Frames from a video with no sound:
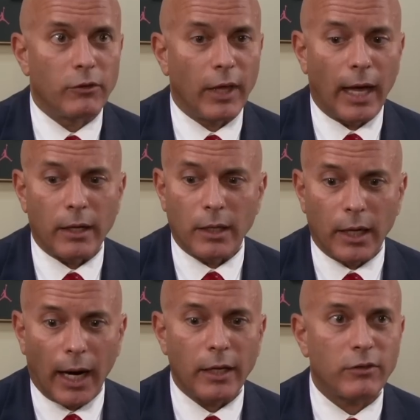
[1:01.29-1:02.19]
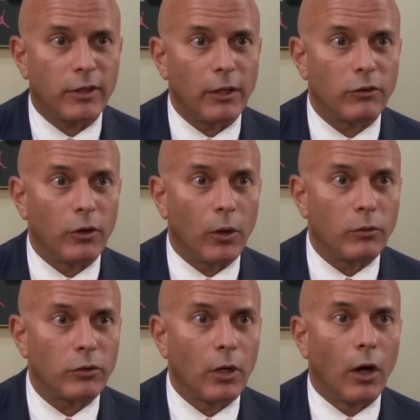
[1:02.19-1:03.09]
is that United States
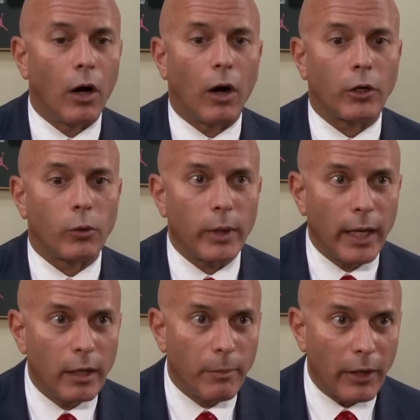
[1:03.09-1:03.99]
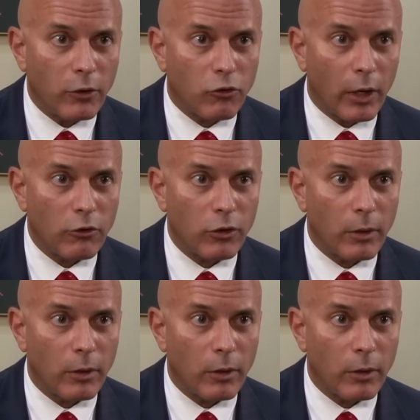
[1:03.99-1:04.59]
notes are created by the Treasury